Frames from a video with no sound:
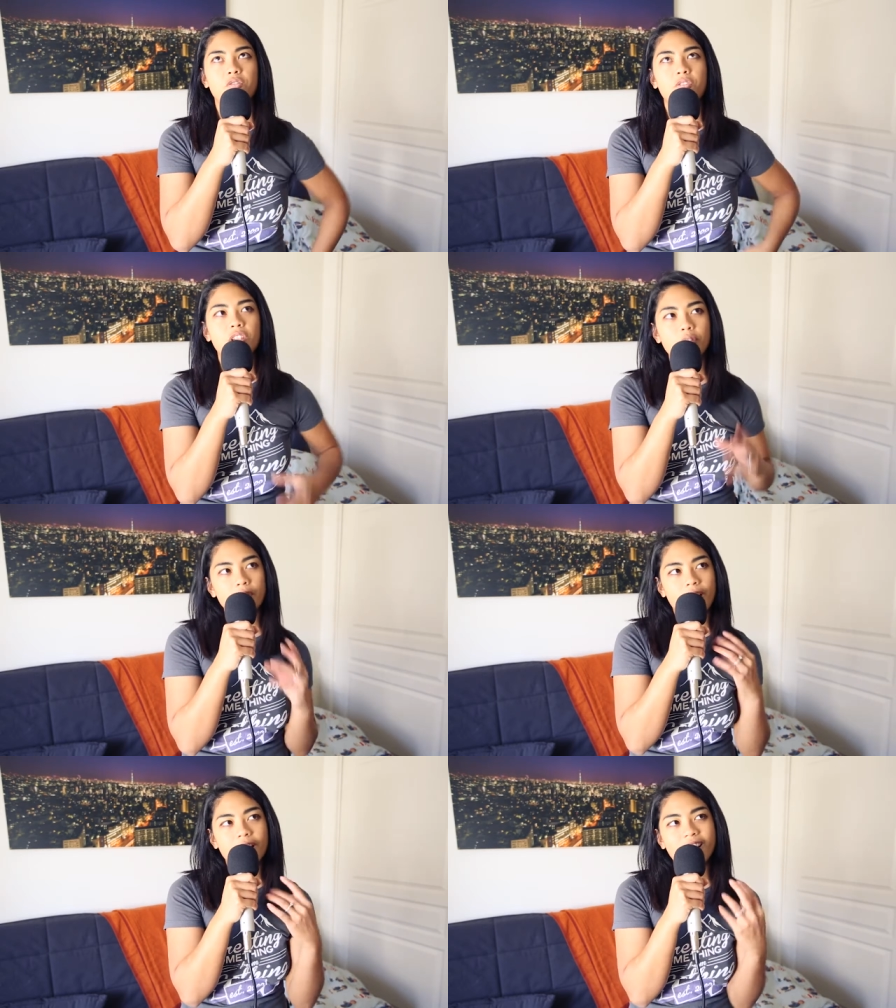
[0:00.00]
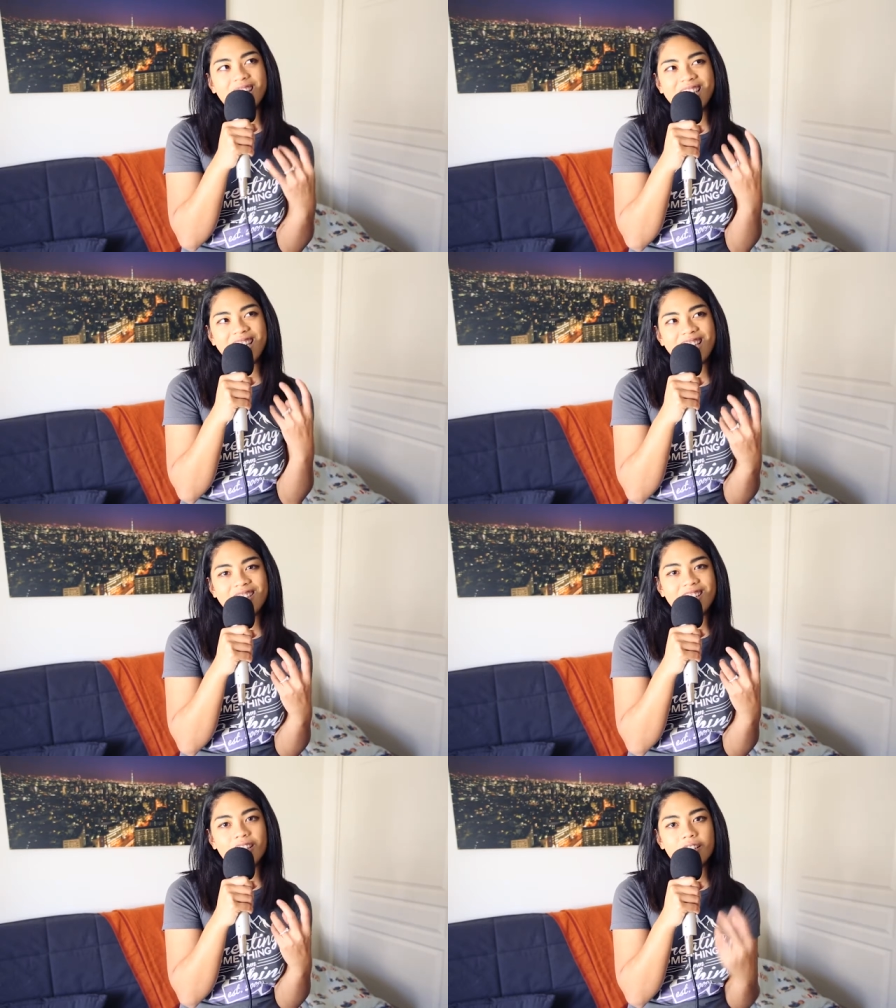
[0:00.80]
feel that
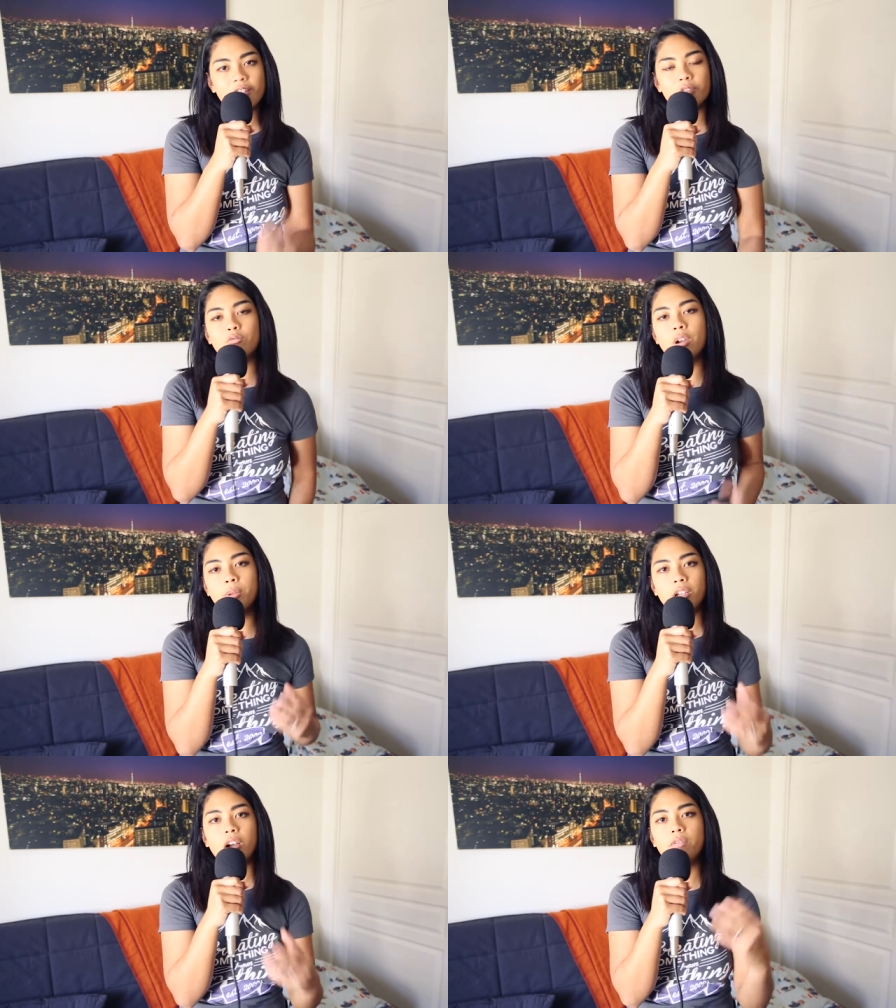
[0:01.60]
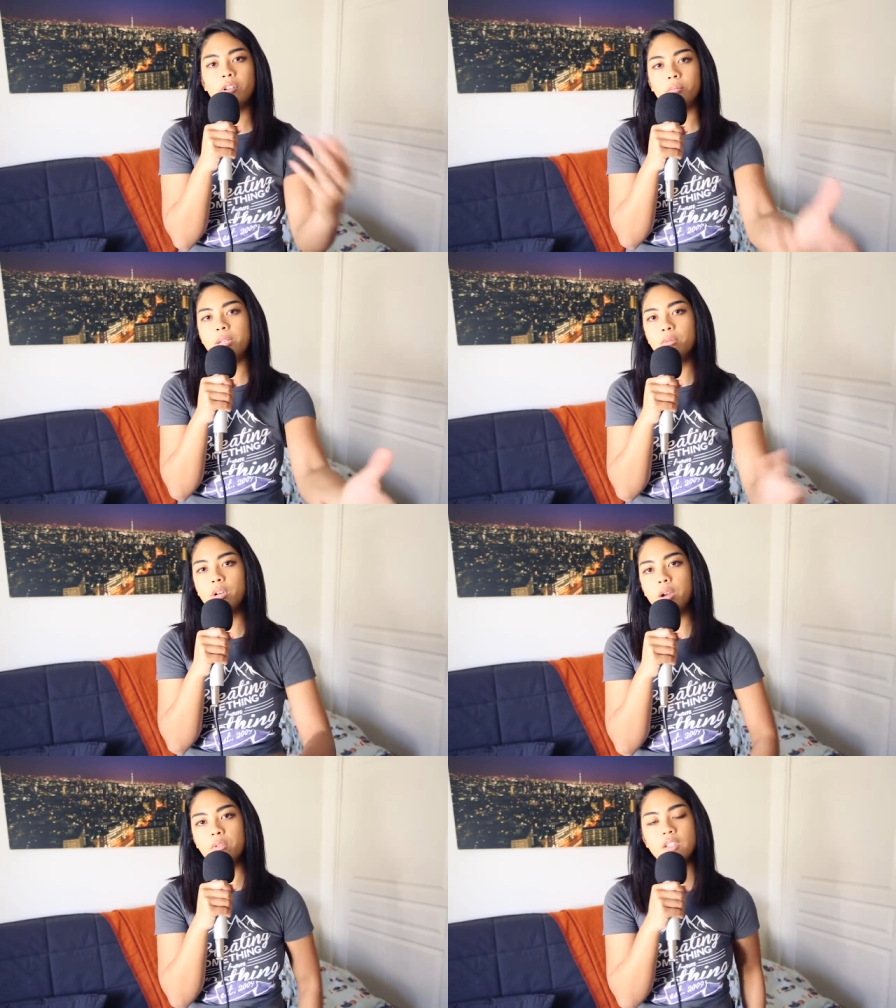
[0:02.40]
uneasiness rubbing off on
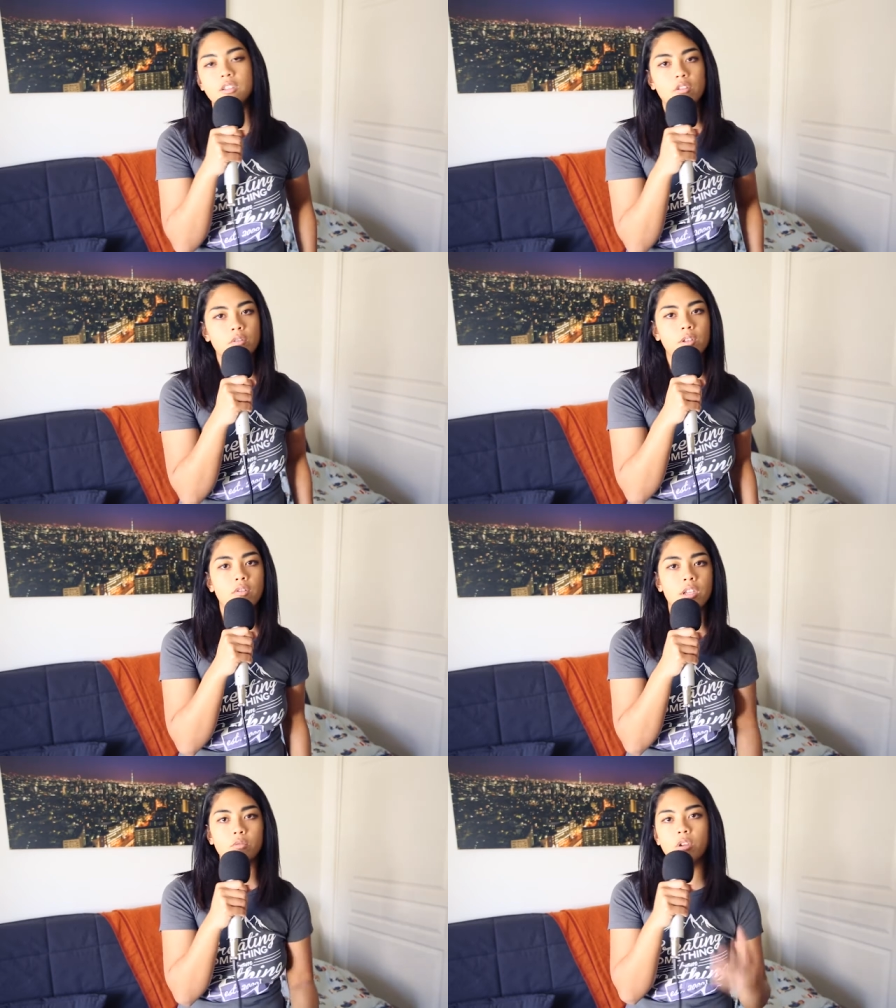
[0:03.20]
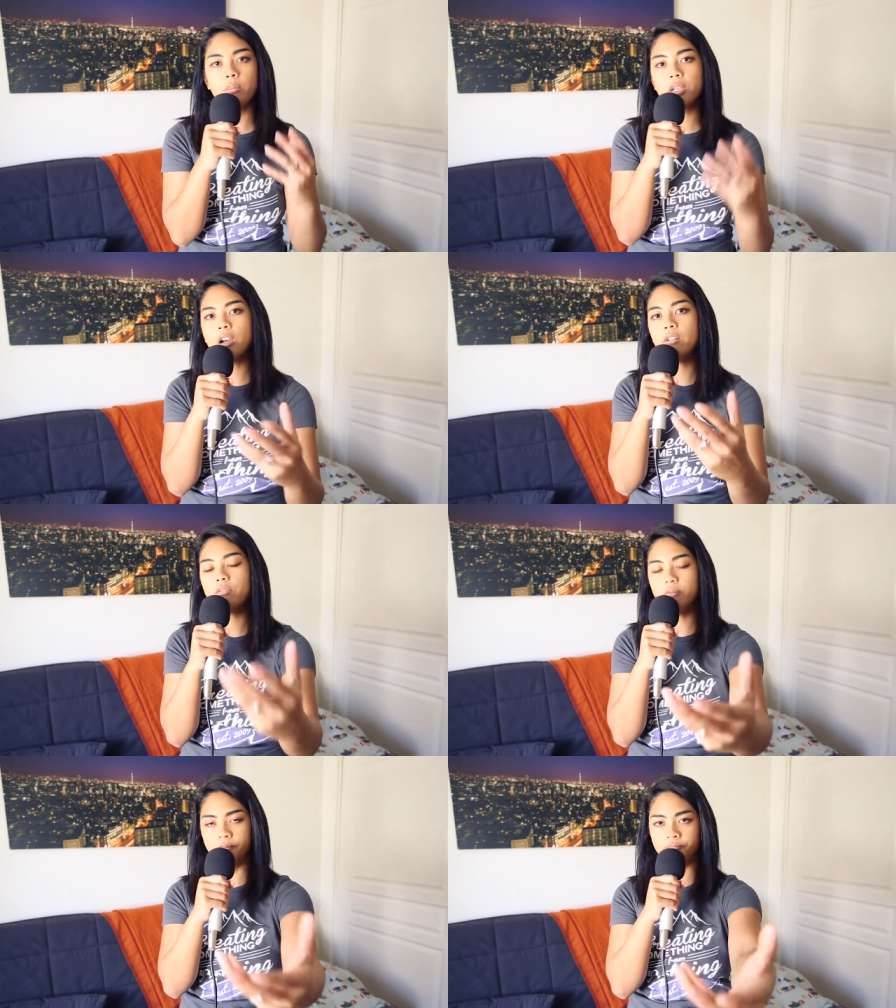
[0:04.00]
people I was interviewing and rubbing
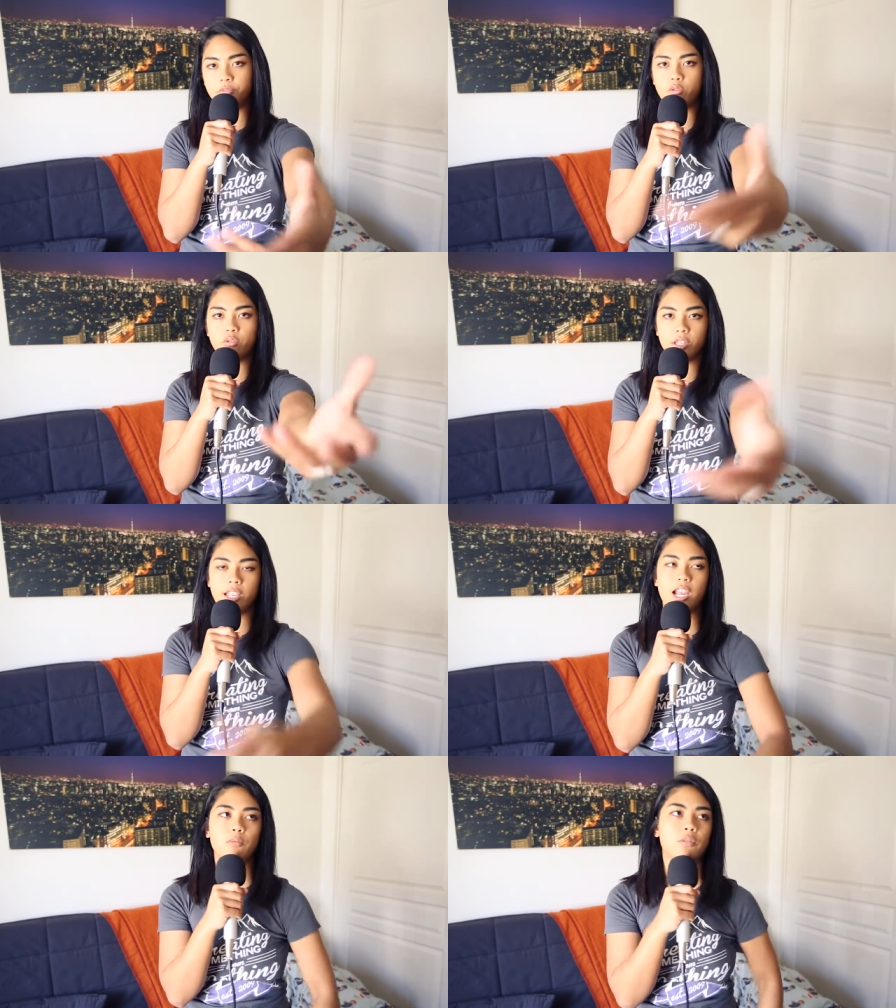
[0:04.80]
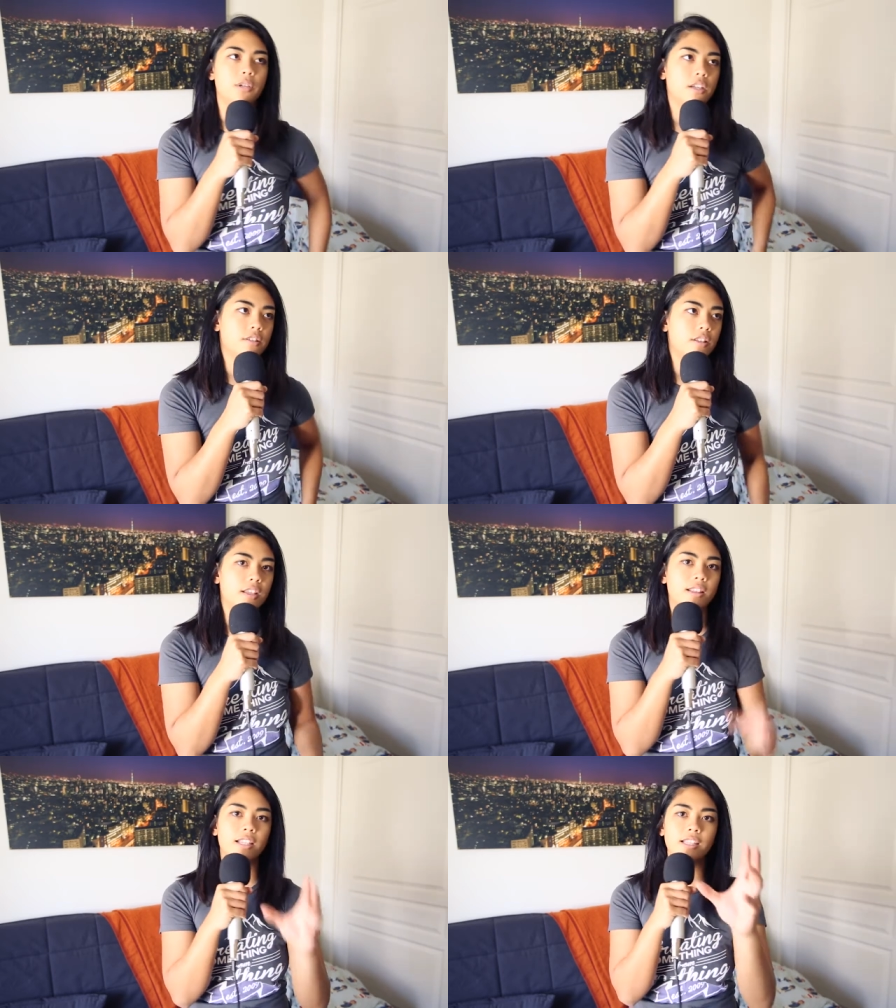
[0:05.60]
off through the camera, because
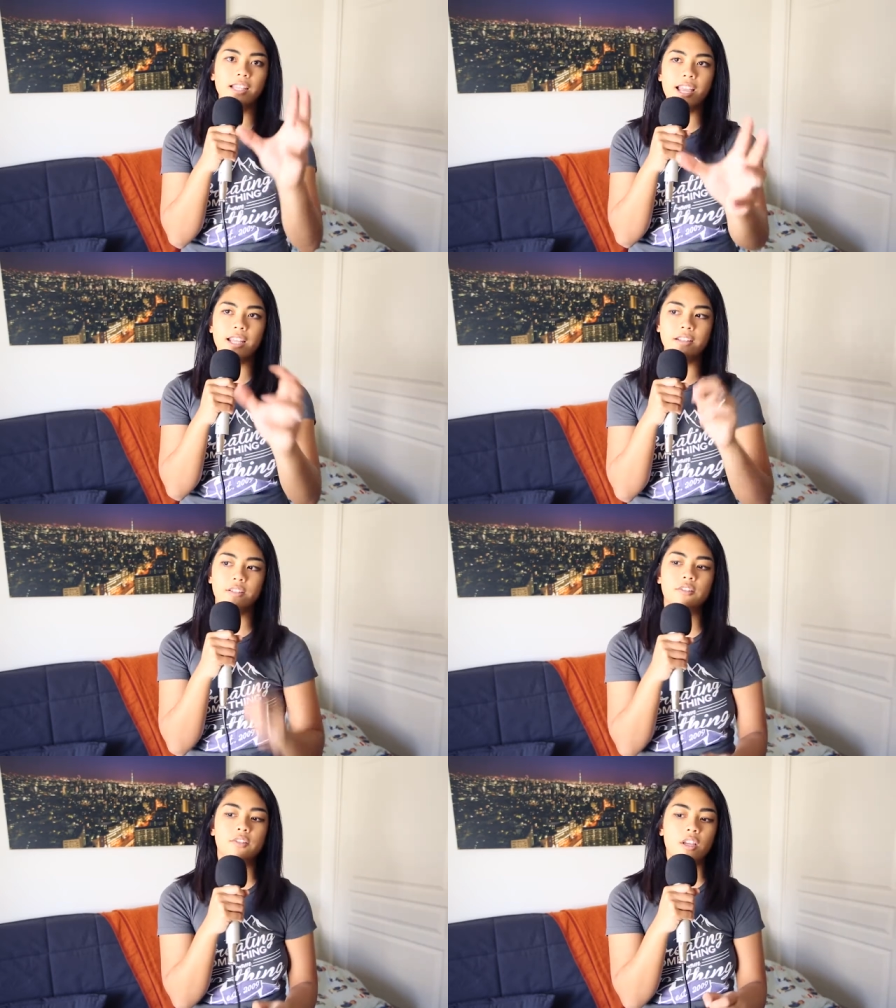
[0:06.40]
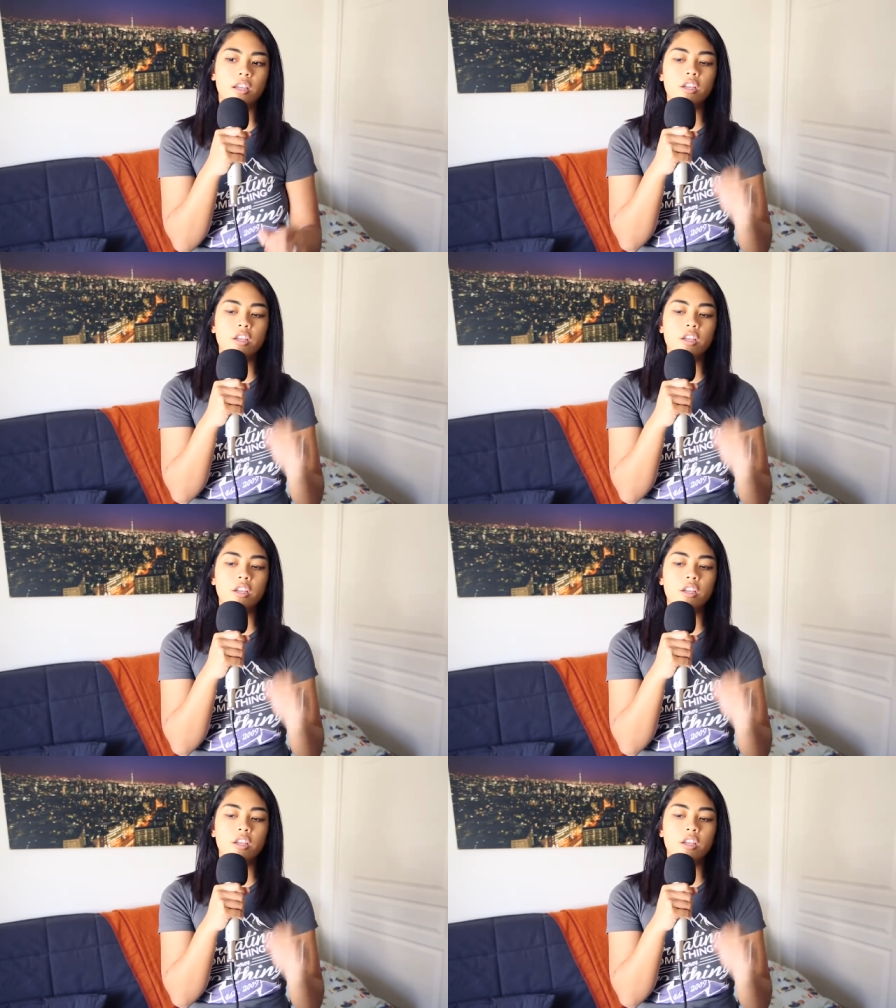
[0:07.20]
the lens